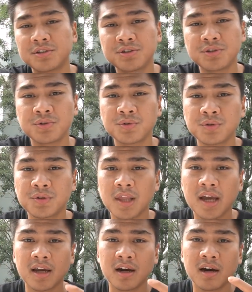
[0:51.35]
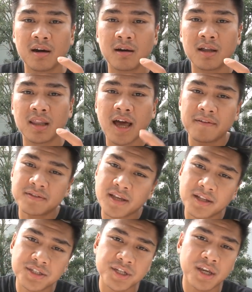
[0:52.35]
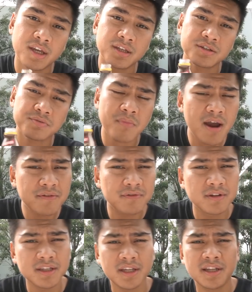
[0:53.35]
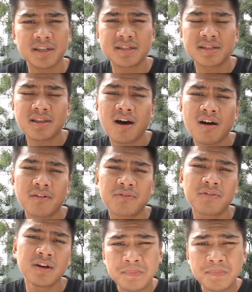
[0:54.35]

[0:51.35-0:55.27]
to do like a lifestyle change, mindful eating stuff,